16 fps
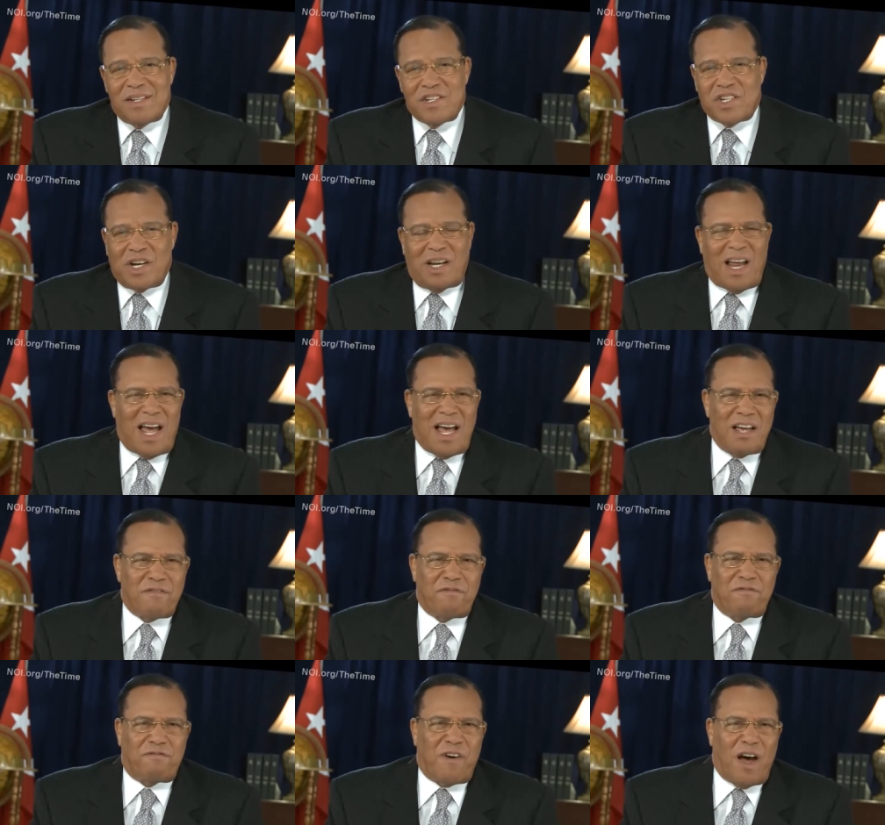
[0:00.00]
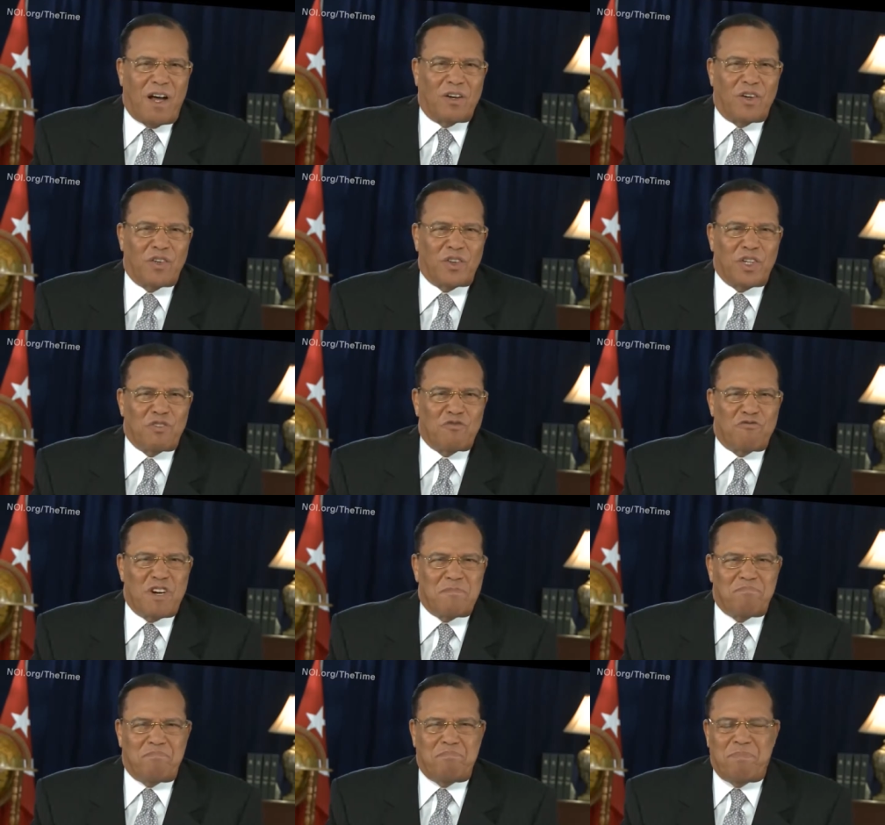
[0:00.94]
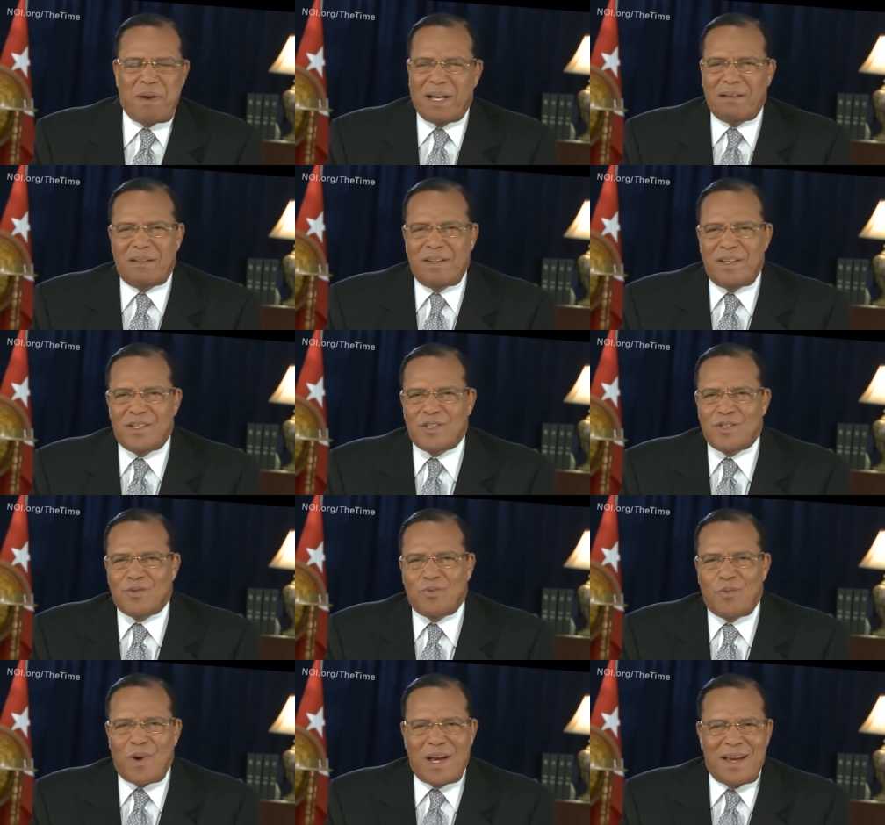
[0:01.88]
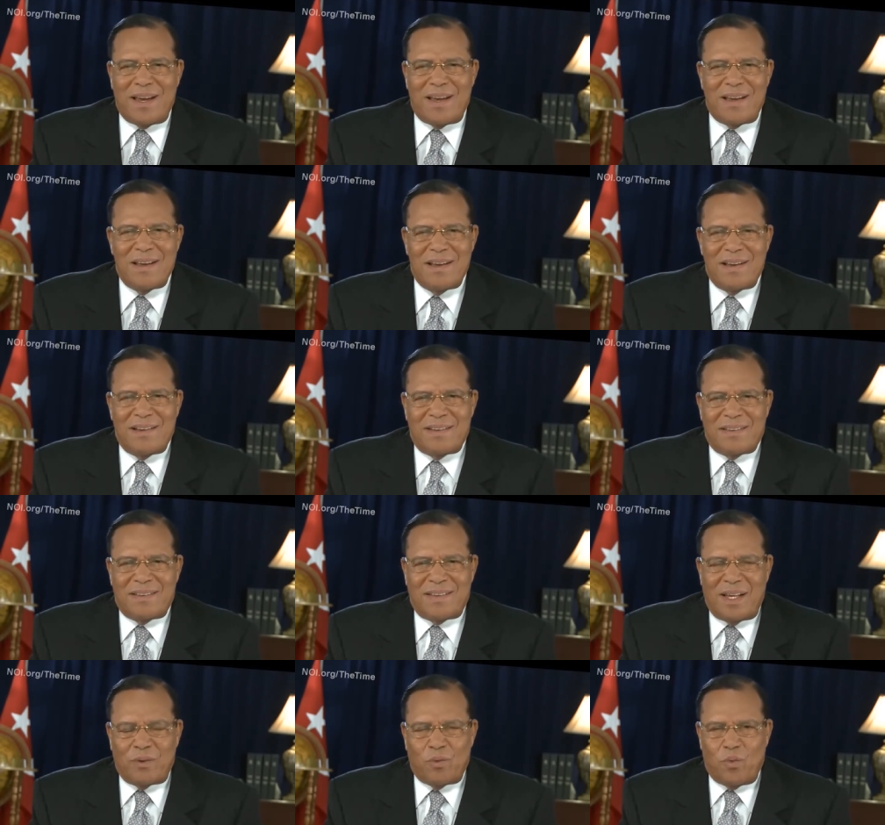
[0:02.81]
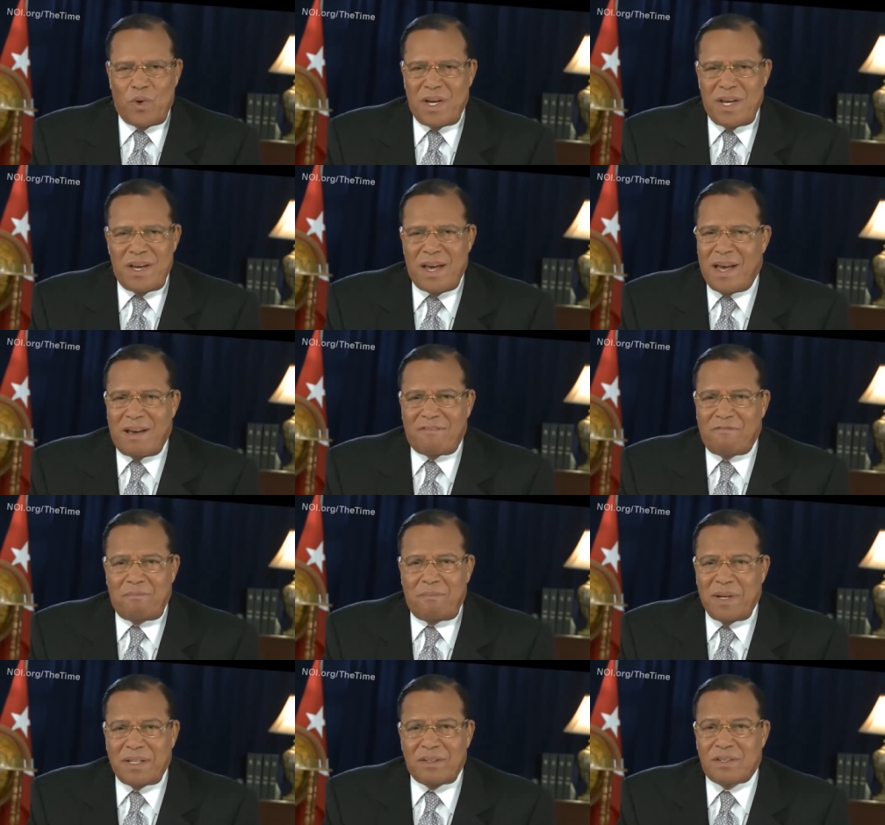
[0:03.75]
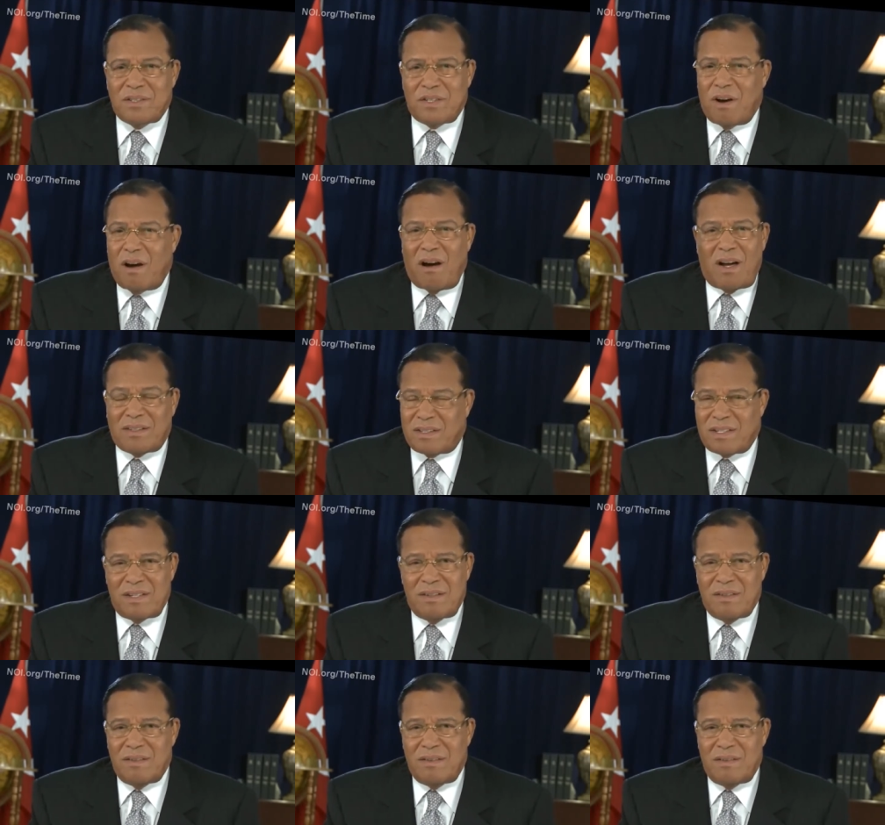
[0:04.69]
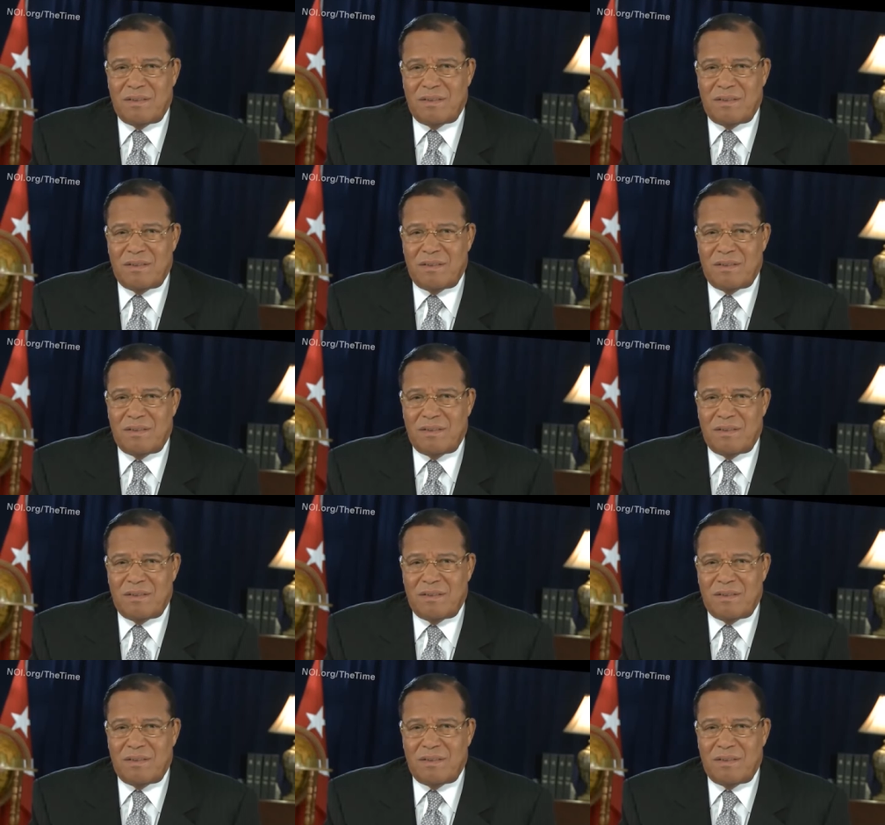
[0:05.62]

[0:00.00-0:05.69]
Shall I follow the rebellious way that we have been taught?